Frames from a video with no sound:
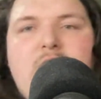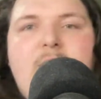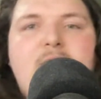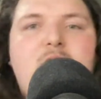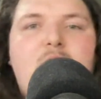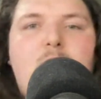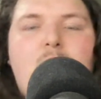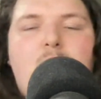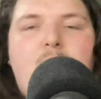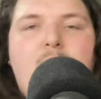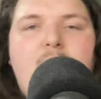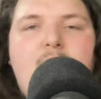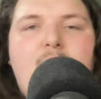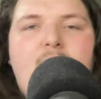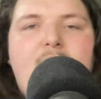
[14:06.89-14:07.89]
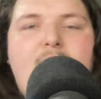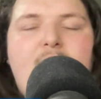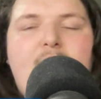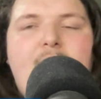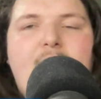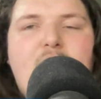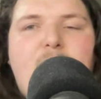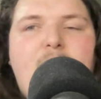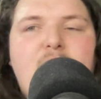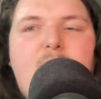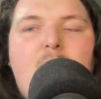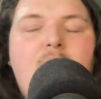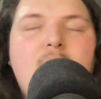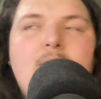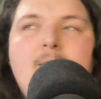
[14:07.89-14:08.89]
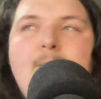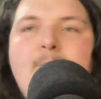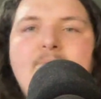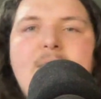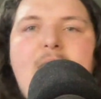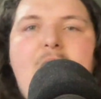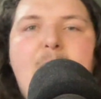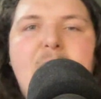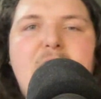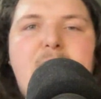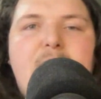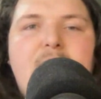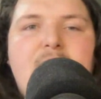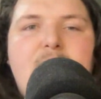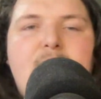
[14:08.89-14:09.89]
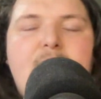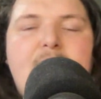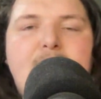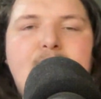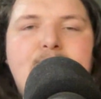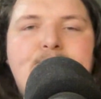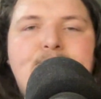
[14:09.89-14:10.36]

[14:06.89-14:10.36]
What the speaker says: teammates in the world that you've ever had in high school basketball, how many played in the NBA?